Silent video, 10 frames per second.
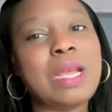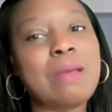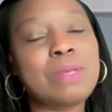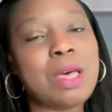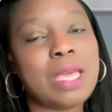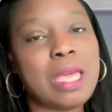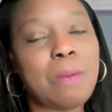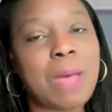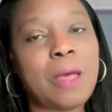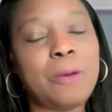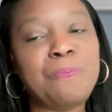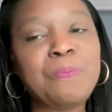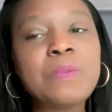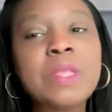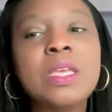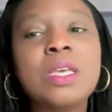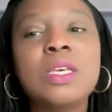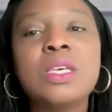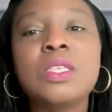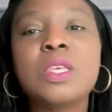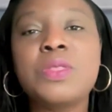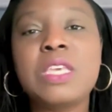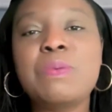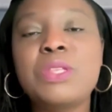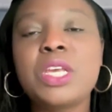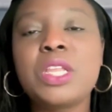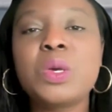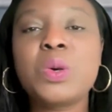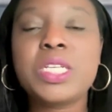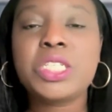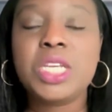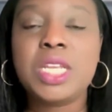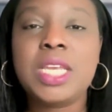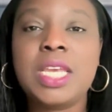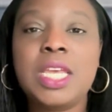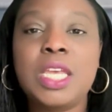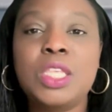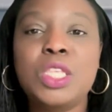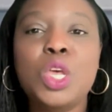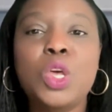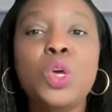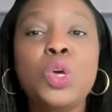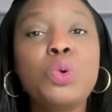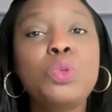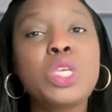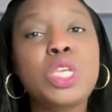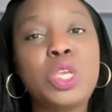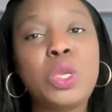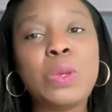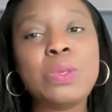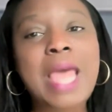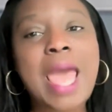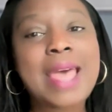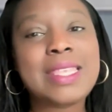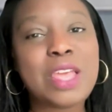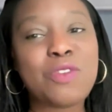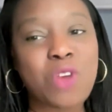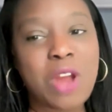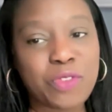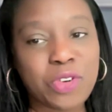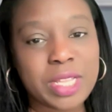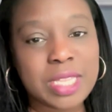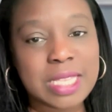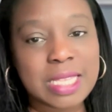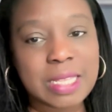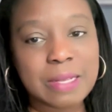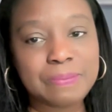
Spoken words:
I'm talking about. So this particular question is who to use as a reference.